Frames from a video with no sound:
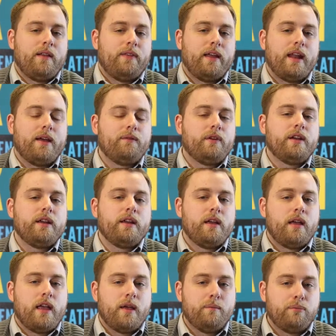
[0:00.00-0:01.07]
that every
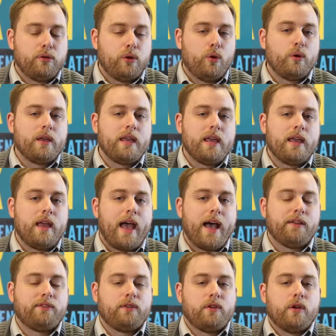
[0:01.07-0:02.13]
employee
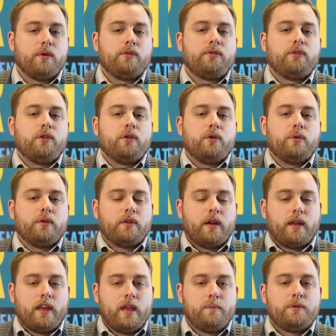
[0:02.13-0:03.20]
has to go through
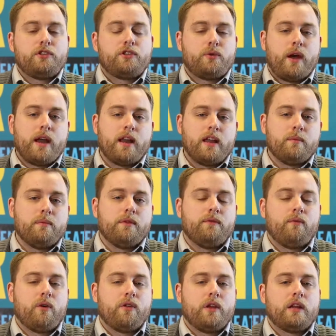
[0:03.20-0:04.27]
HIPAA training
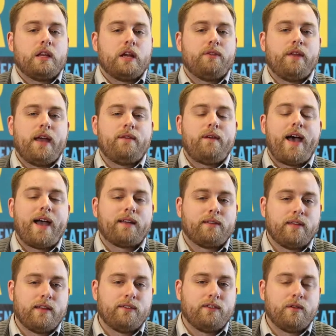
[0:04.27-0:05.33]
before they're allowed to have
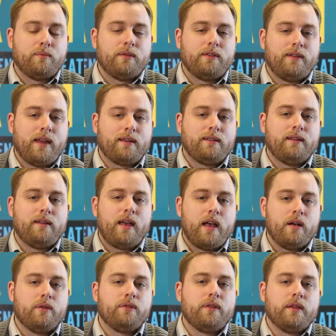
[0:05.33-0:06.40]
access to protected
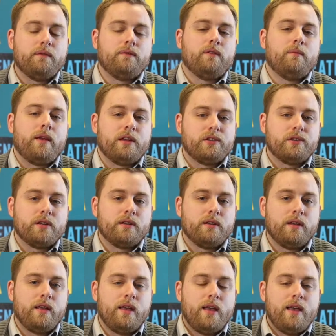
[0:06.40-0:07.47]
health information.
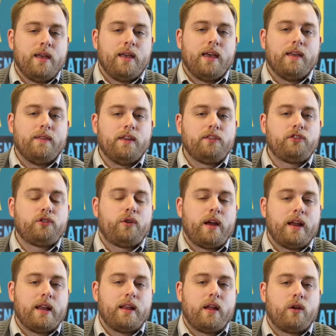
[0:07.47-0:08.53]
And this
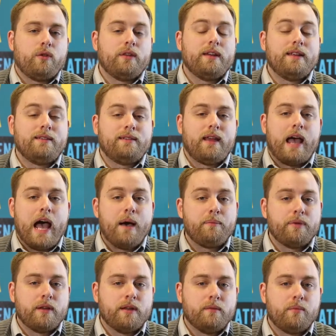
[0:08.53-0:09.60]
training not only needs to
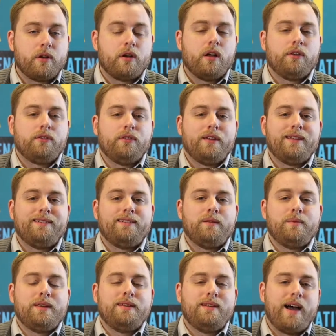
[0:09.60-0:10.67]
happen, but it also needs to
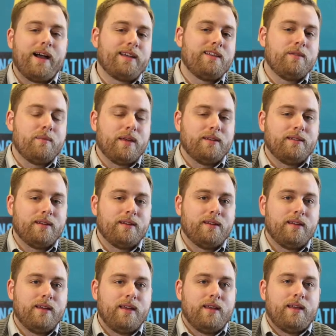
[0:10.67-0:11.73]
be
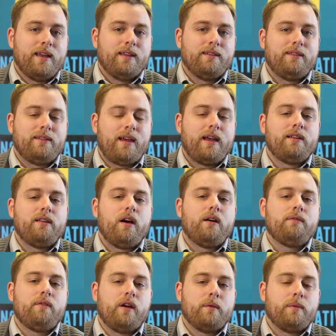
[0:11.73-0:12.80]
documented and signed
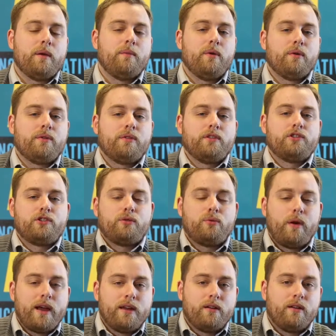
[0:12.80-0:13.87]
off on by both the
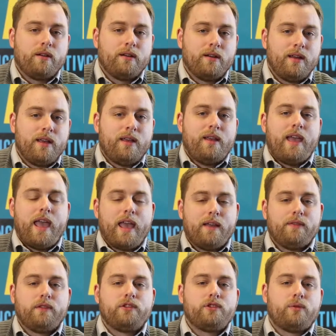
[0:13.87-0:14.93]
trainer
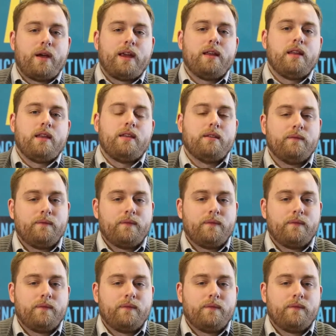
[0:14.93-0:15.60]
and the trainee.